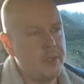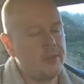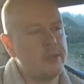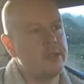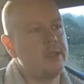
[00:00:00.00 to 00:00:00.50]

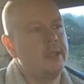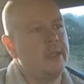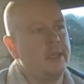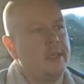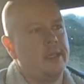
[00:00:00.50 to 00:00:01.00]
not.
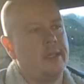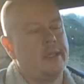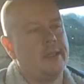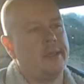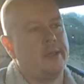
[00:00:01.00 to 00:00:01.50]

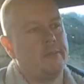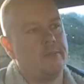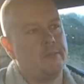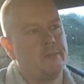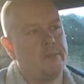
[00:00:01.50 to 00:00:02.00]

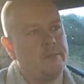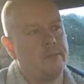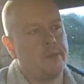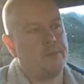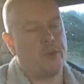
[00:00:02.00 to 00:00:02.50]
I'm
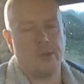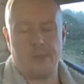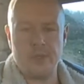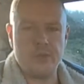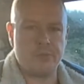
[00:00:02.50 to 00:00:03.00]
going
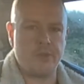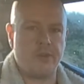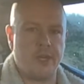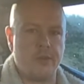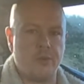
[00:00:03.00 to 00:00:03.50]
to be using my
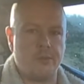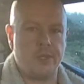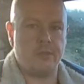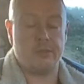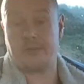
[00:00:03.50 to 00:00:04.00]

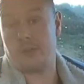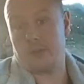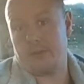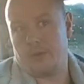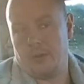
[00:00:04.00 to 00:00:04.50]
Ryobi,
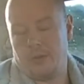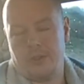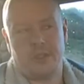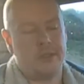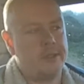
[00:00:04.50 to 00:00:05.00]
of
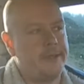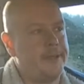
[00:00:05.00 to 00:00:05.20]
course.